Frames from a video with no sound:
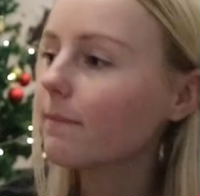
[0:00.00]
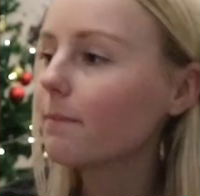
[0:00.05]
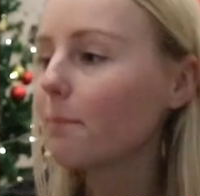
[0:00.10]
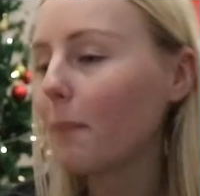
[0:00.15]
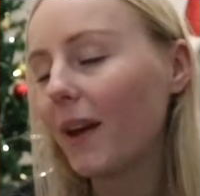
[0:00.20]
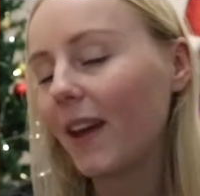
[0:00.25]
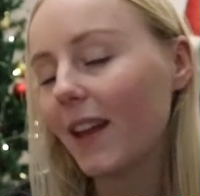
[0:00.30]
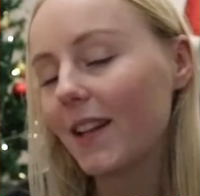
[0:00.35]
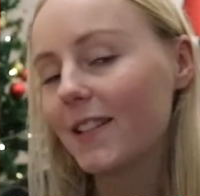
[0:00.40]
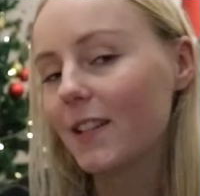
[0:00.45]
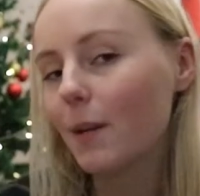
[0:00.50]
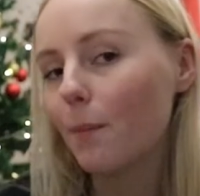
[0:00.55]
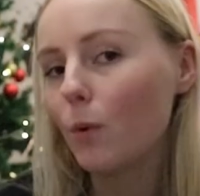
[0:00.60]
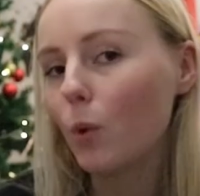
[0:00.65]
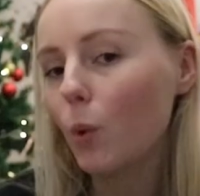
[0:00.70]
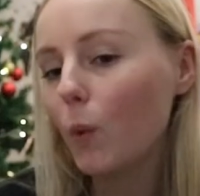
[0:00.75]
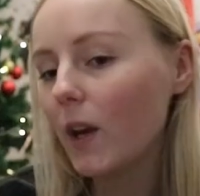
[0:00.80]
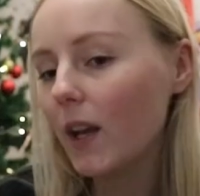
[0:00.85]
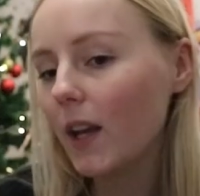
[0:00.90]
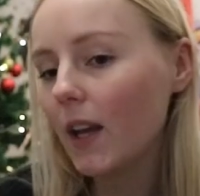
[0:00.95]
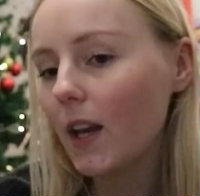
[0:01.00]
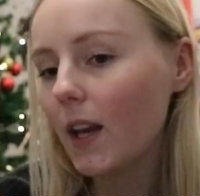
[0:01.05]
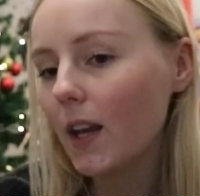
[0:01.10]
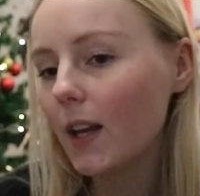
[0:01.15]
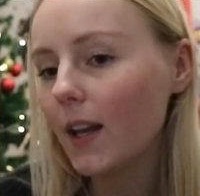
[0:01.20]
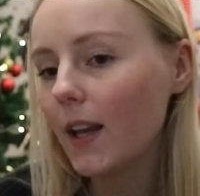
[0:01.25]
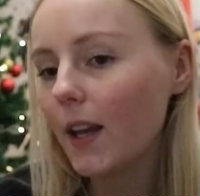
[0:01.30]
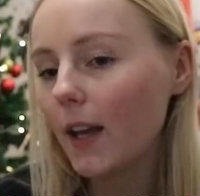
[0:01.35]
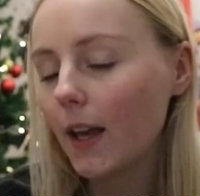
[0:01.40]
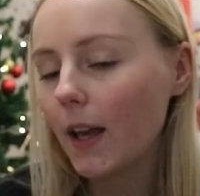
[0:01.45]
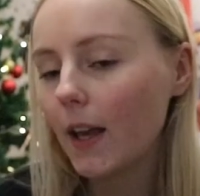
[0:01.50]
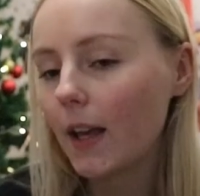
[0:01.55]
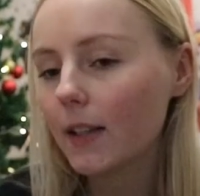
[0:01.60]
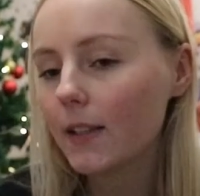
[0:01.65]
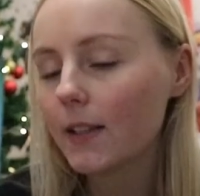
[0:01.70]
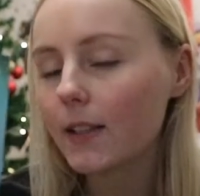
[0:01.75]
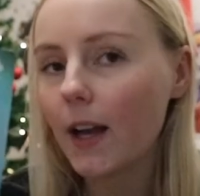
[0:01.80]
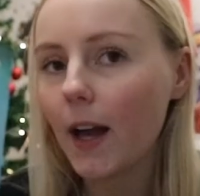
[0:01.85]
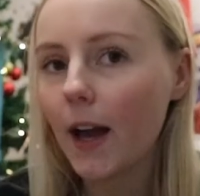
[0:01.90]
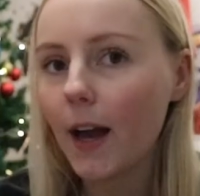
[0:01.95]
might get some reading in,
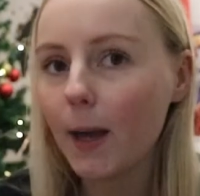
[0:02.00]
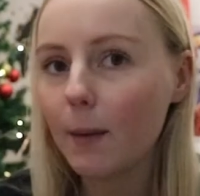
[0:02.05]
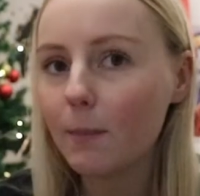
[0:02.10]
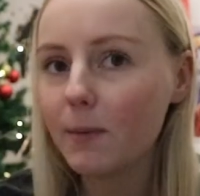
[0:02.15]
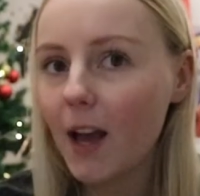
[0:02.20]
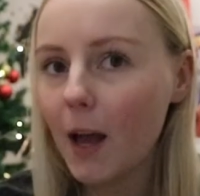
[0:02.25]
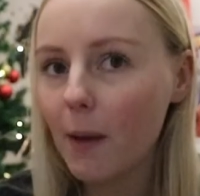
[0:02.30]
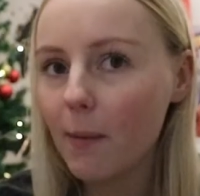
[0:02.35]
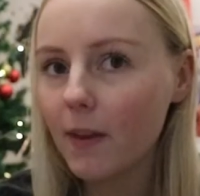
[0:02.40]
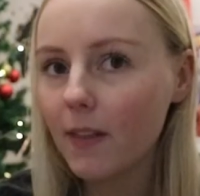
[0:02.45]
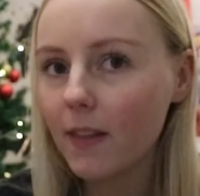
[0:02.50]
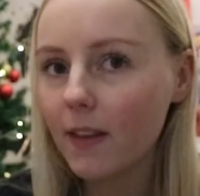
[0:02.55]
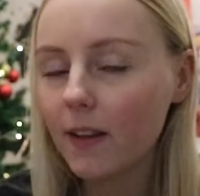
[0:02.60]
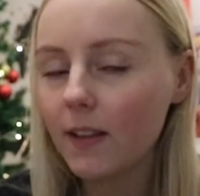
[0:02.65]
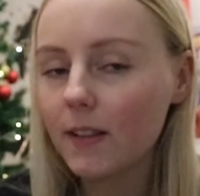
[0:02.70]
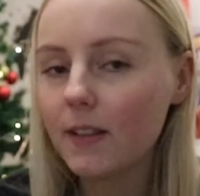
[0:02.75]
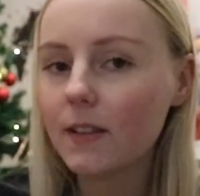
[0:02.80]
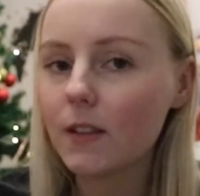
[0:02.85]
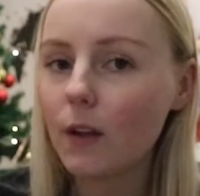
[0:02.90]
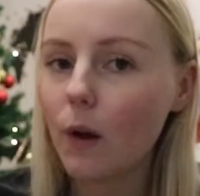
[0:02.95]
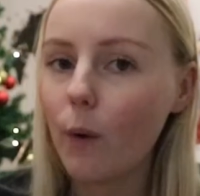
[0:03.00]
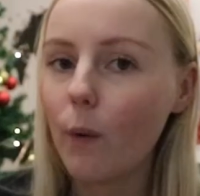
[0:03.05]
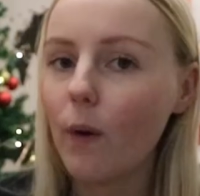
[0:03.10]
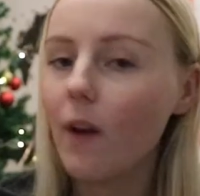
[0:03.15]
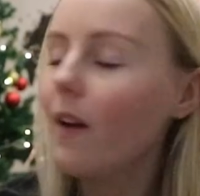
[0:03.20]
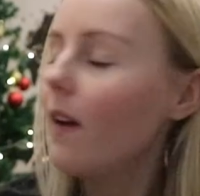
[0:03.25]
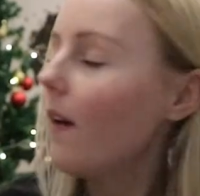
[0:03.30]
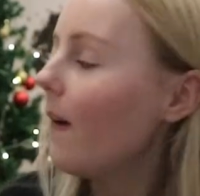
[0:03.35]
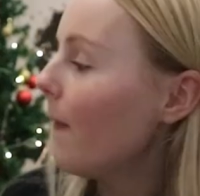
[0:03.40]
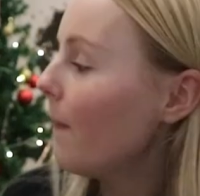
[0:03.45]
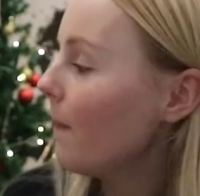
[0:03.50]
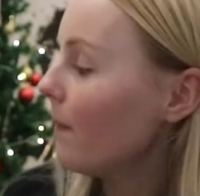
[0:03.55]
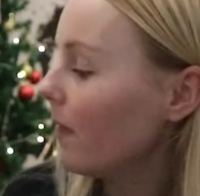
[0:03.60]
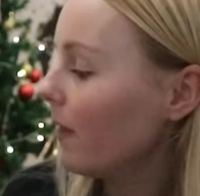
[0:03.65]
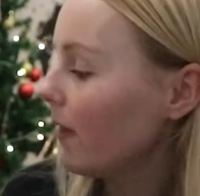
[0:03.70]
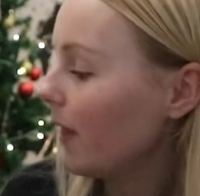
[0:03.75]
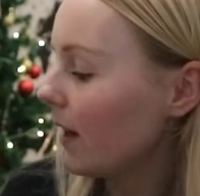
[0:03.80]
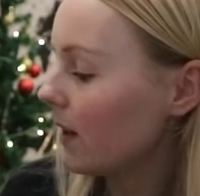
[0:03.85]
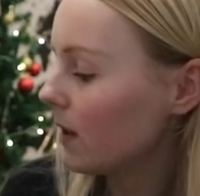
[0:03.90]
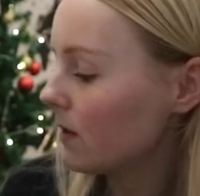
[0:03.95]
and I am tabbing this, so
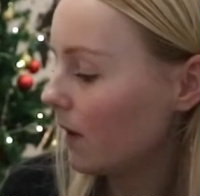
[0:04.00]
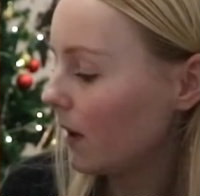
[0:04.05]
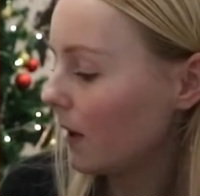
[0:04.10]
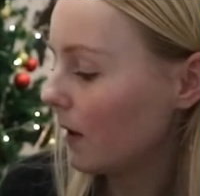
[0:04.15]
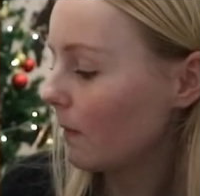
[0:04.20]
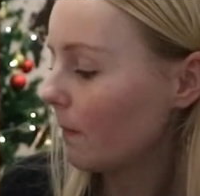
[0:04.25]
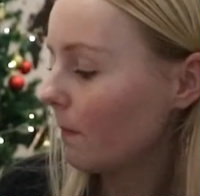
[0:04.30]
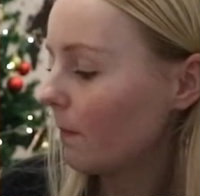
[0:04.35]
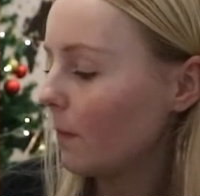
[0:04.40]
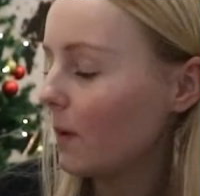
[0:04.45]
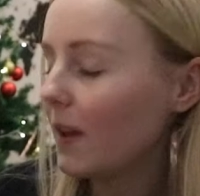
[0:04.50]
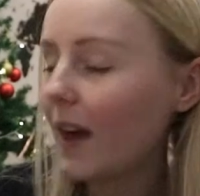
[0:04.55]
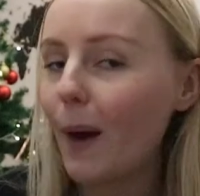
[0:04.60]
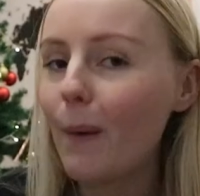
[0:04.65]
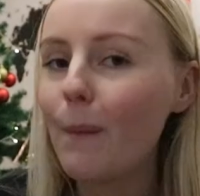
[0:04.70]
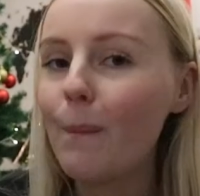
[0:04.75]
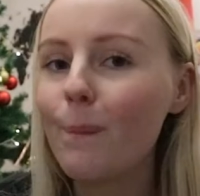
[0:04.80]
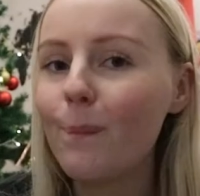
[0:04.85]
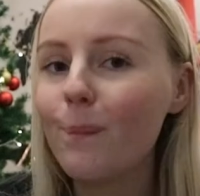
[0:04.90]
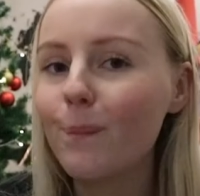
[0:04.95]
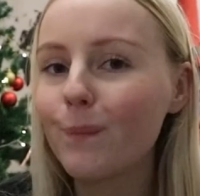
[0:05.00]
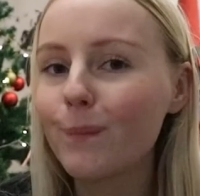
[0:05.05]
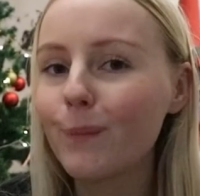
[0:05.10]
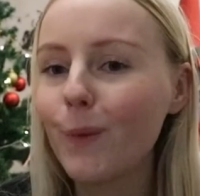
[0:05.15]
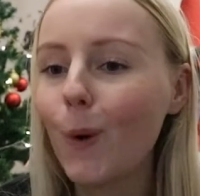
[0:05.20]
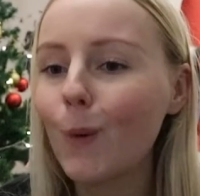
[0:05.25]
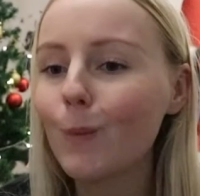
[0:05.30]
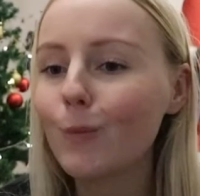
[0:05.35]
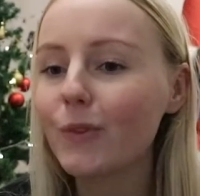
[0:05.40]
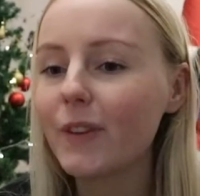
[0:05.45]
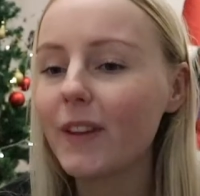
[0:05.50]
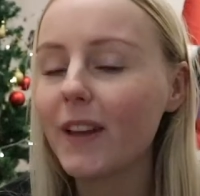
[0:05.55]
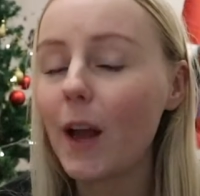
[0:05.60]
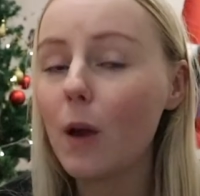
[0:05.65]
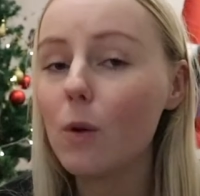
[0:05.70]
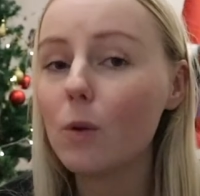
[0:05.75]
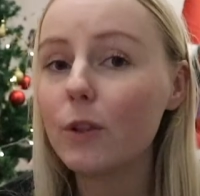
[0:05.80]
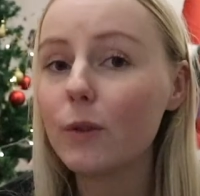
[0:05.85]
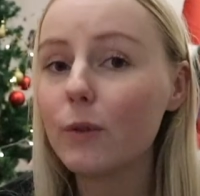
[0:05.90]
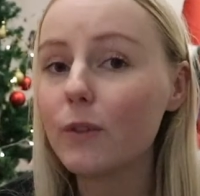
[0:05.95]
that's fun. Yeah, hopefully
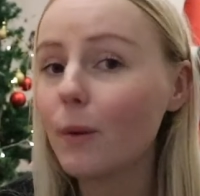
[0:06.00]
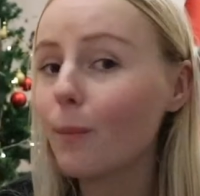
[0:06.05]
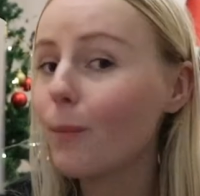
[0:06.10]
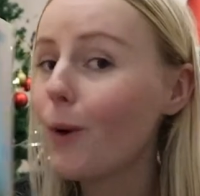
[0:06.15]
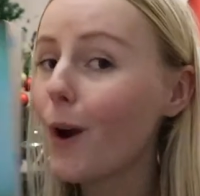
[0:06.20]
I'll do some